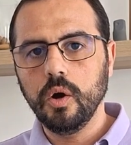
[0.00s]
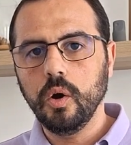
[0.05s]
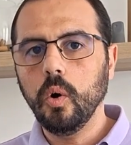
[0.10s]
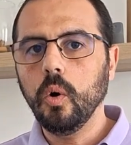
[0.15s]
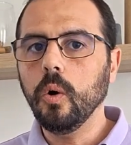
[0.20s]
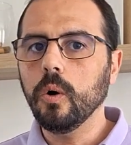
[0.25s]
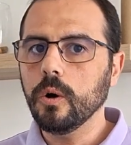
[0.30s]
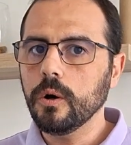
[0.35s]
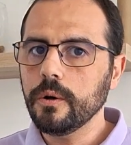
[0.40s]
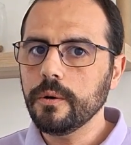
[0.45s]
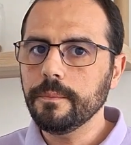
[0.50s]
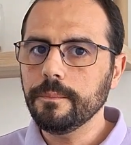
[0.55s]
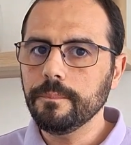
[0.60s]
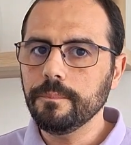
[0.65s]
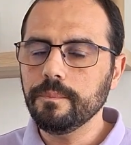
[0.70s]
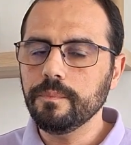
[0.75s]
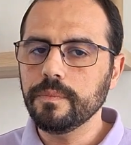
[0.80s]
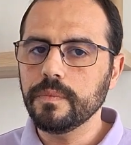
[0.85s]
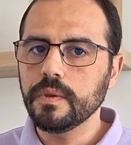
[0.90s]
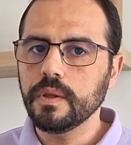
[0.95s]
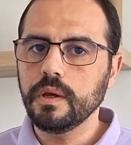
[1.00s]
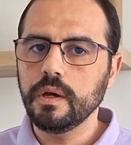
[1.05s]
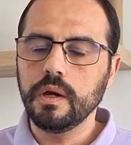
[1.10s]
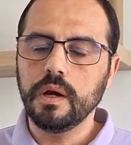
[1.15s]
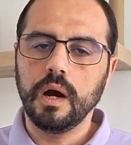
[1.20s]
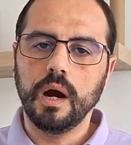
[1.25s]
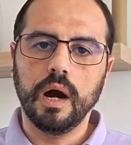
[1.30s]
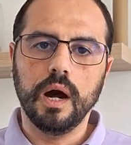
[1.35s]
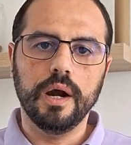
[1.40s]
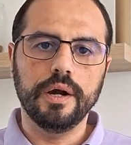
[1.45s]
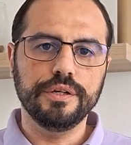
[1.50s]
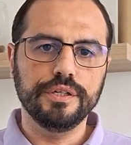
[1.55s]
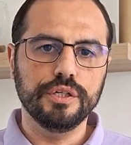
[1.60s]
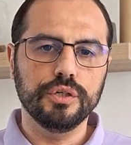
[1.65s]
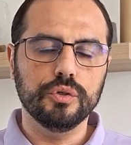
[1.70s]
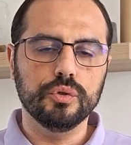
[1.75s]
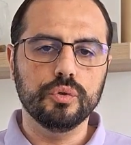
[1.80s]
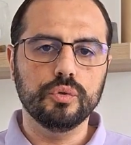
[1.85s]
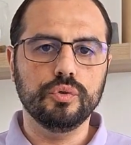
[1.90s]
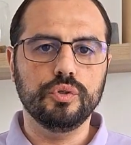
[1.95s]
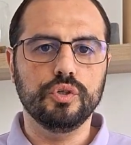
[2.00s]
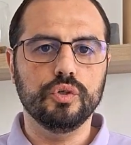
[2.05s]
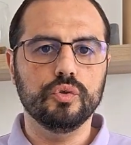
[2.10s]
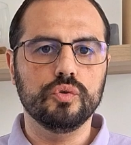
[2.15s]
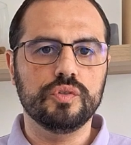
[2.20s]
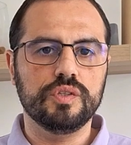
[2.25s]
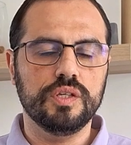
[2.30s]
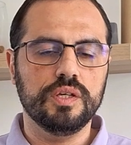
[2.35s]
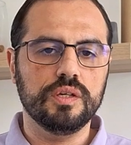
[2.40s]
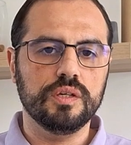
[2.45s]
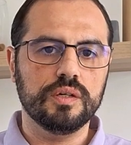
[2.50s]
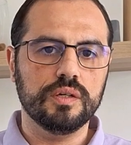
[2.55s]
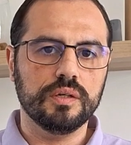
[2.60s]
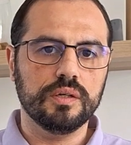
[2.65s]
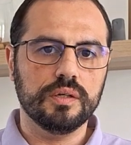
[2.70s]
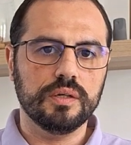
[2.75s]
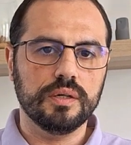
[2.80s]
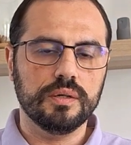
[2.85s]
Or are you using